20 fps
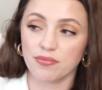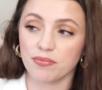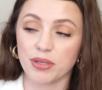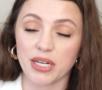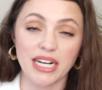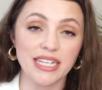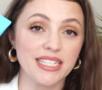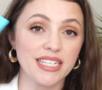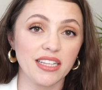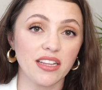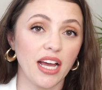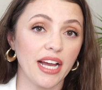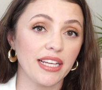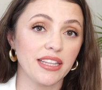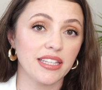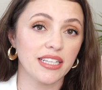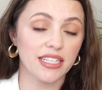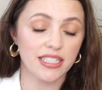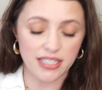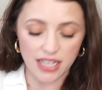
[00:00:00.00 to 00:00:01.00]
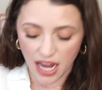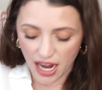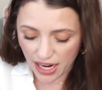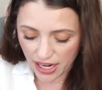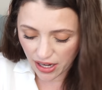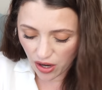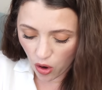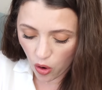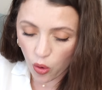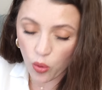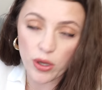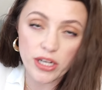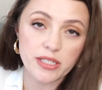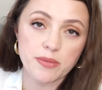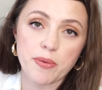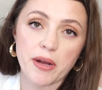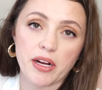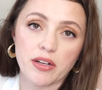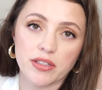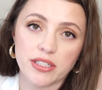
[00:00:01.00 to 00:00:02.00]
But I did like this. I always
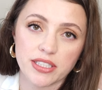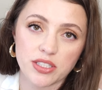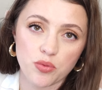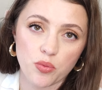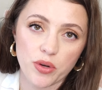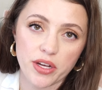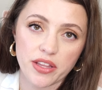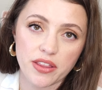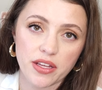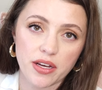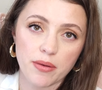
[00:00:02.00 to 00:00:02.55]
pair this with